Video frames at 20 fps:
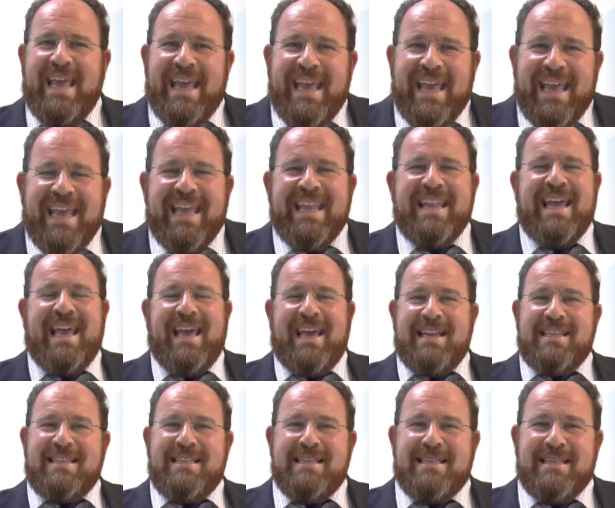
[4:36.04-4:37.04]
In
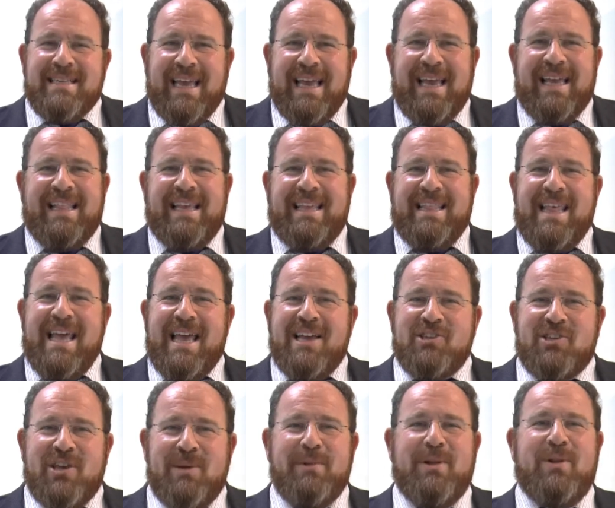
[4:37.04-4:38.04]
Eretz Yisrael, in
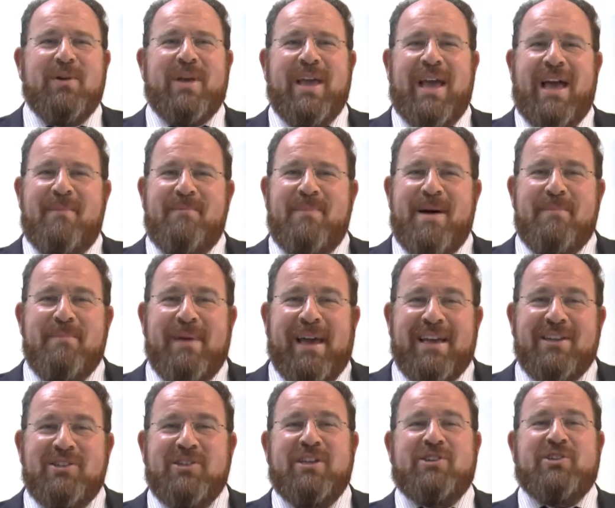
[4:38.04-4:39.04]
Hashem Elokecha ba
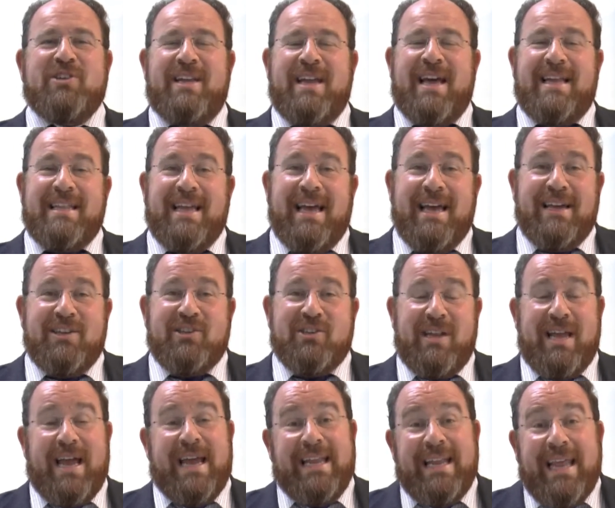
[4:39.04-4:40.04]
mereshit shana ad acharit
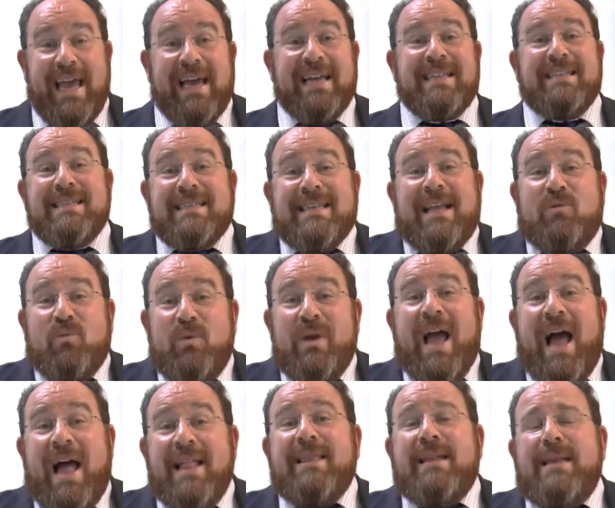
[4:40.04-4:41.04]
shana. In Eretz Yisrael, we
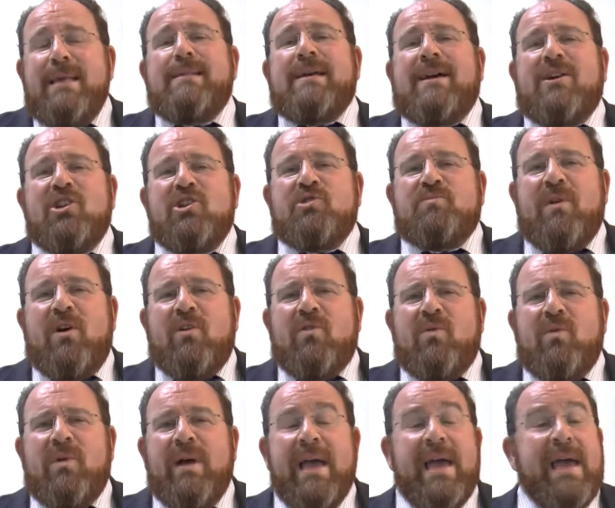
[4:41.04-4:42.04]
are underneath HaKadosh Baruch
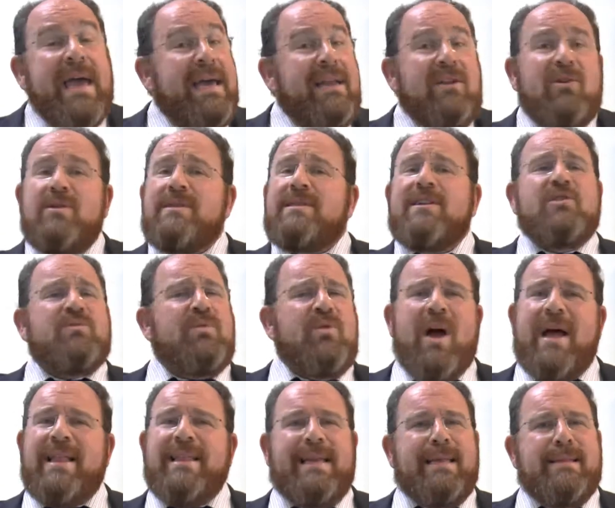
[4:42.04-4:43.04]
Hu. In Chutz La'aretz, we're
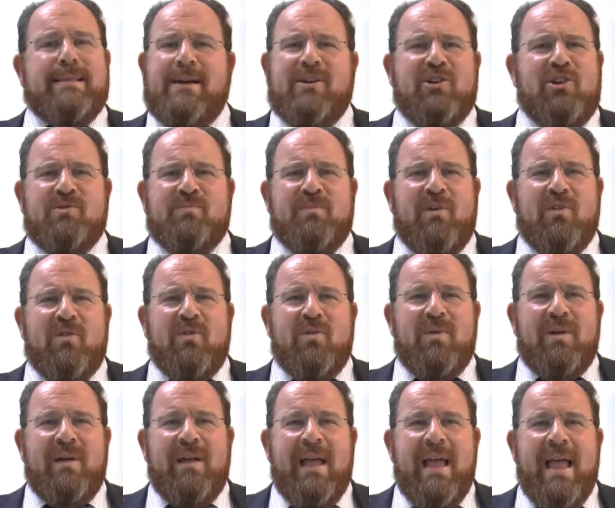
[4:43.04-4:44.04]
not underneath HaKadosh Baruch Hu.
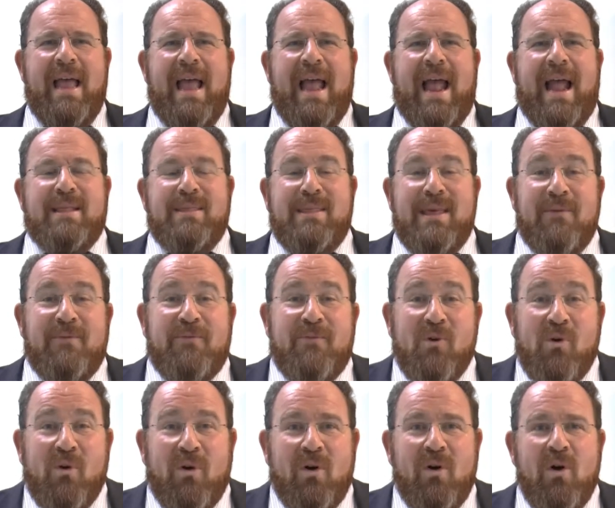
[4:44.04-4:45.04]
And
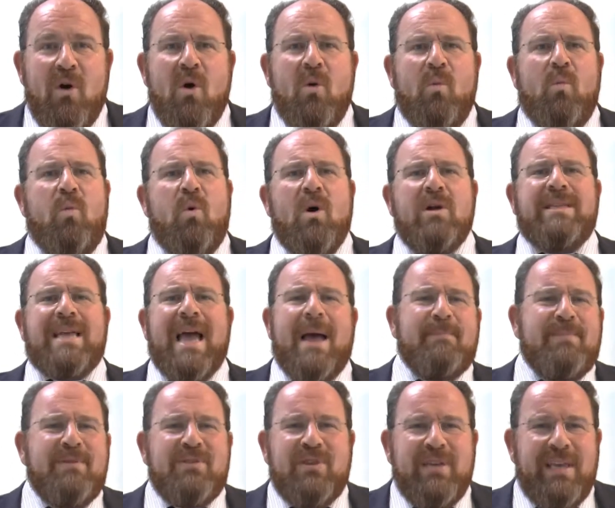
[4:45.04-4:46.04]
therefore, what
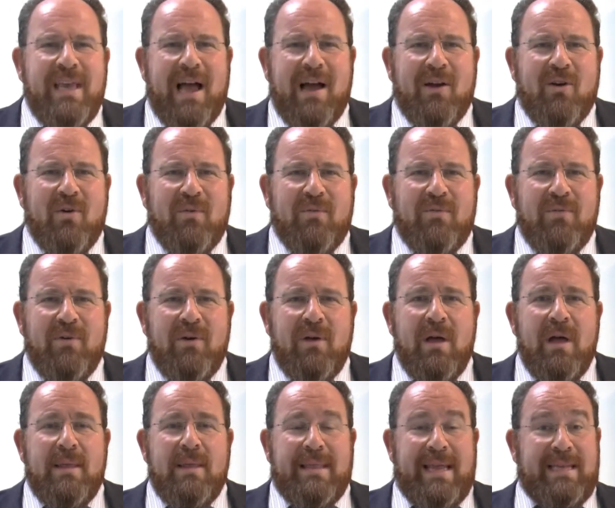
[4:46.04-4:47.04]
happened to Yaakov?
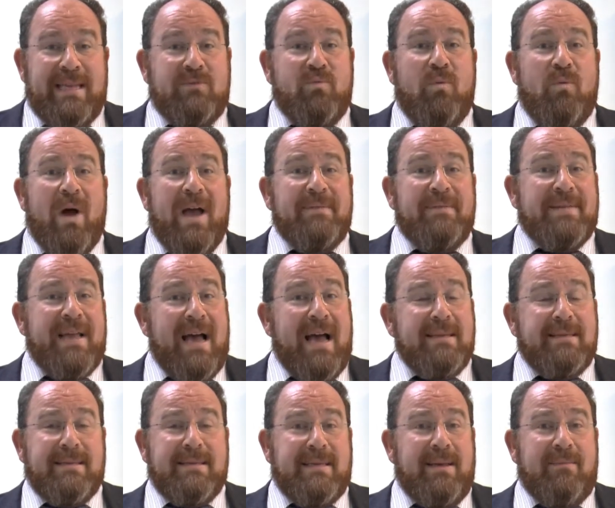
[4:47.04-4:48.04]
That his wife
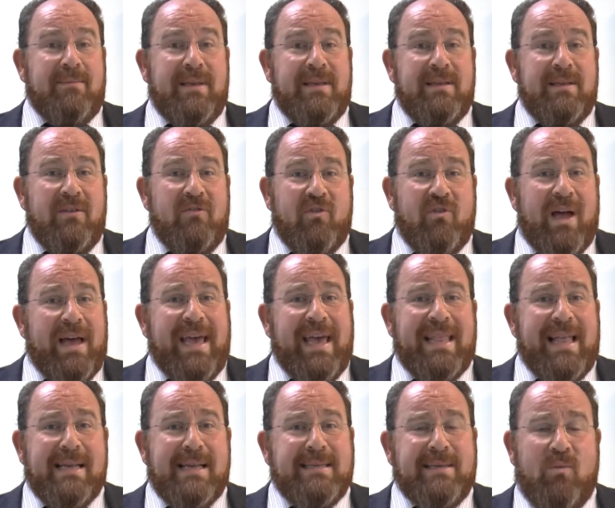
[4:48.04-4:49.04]
asks him,
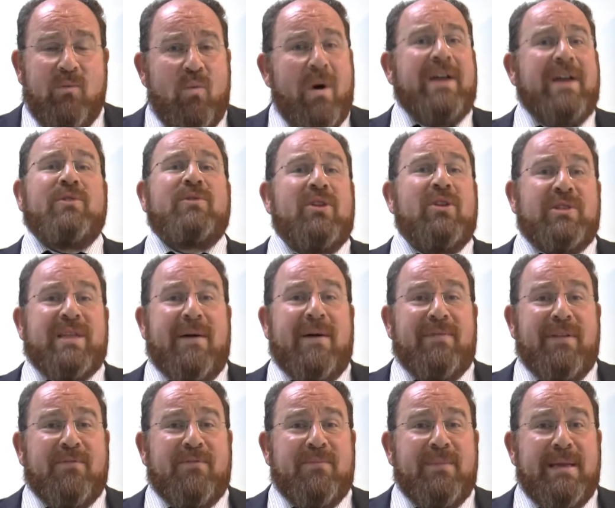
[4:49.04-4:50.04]
Rachel asked him, why are you not
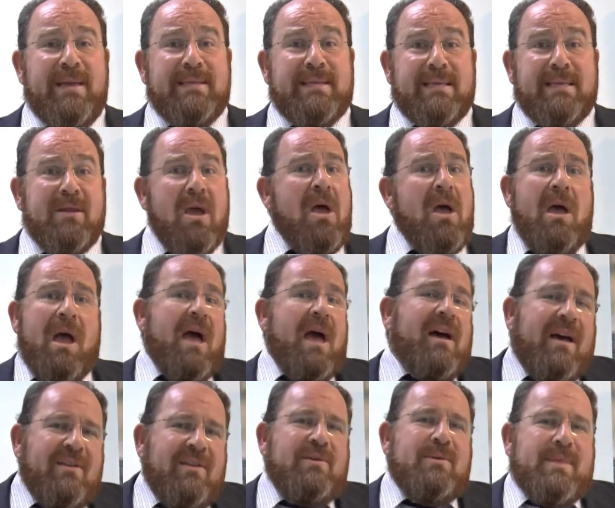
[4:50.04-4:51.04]
davening for me? He says,
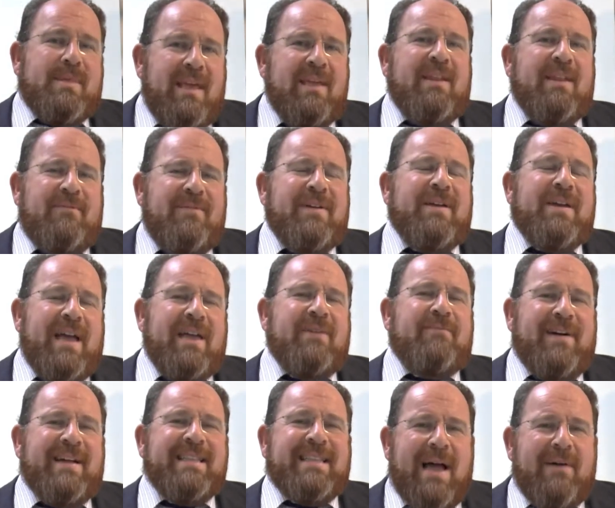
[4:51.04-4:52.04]

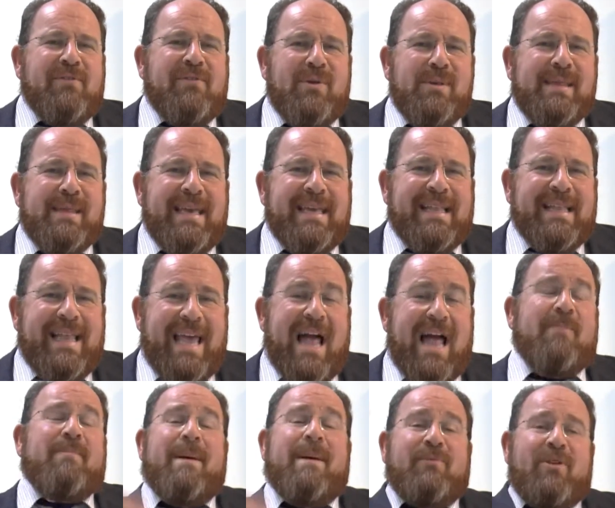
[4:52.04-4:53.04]
if I daven, you think it'll
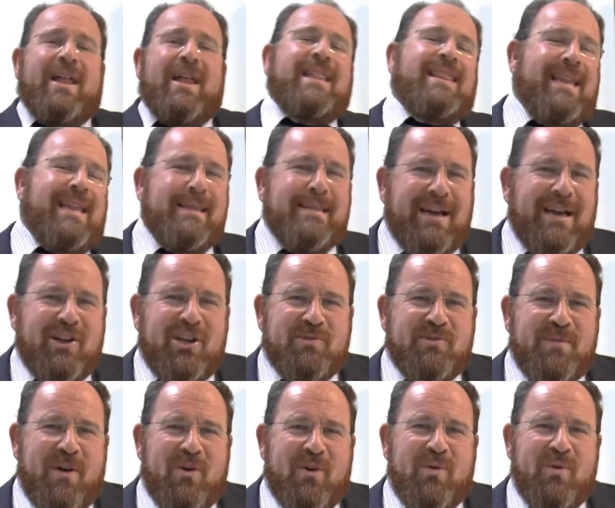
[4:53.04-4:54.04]
help? I'm not underneath
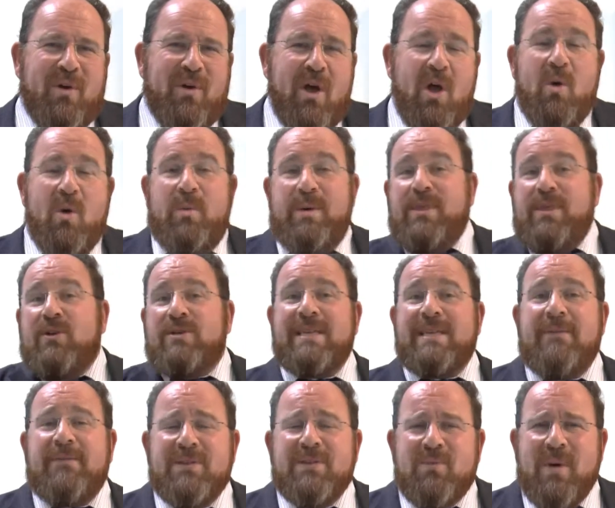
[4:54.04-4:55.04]
HaKadosh Baruch Hu. With
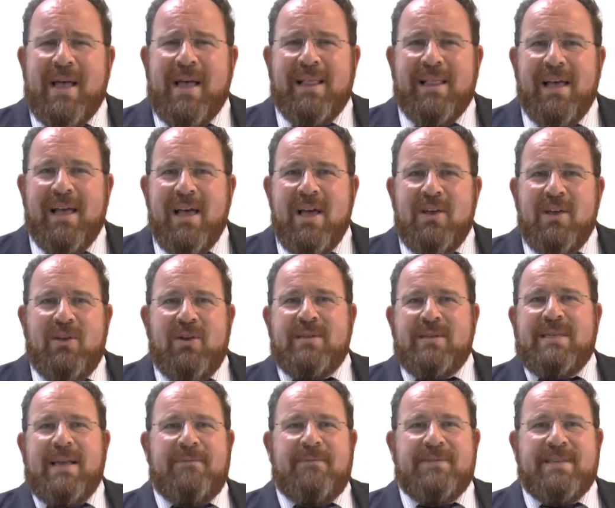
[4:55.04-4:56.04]
Yosef as well.
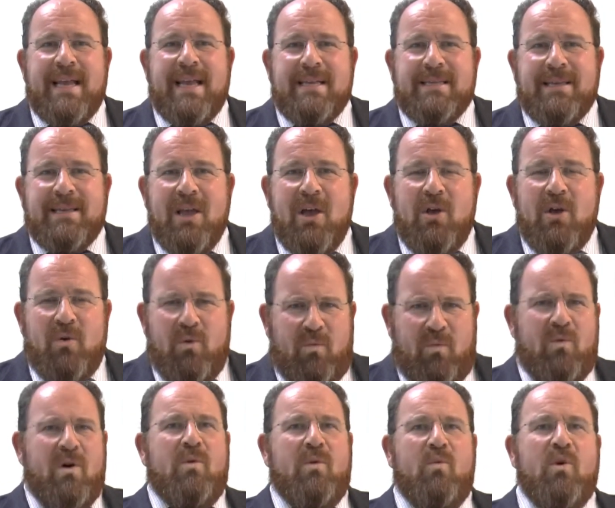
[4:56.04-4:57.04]
Yosef says,
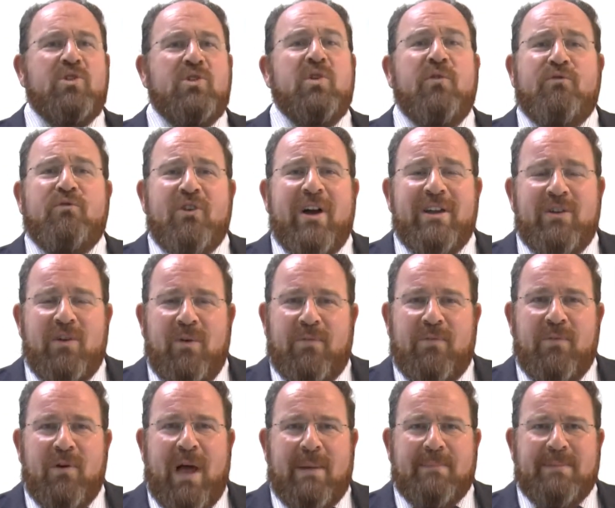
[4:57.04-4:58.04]
what are you afraid of?
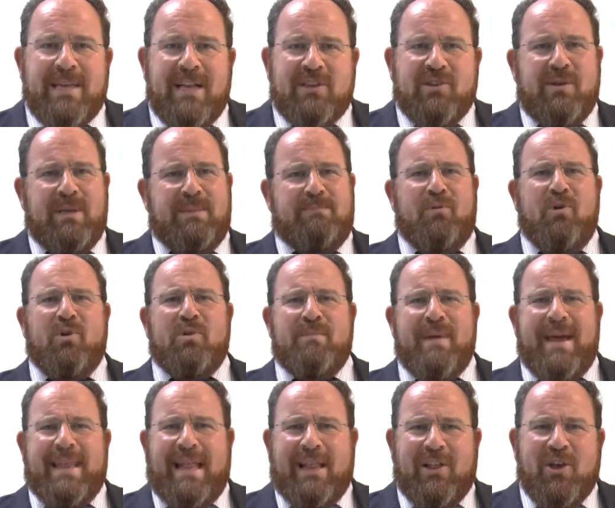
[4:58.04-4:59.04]
I'm such an important
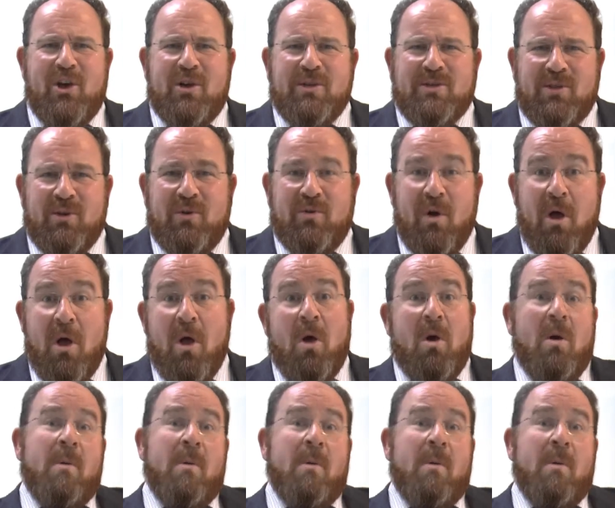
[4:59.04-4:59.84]
man, I'll curse you.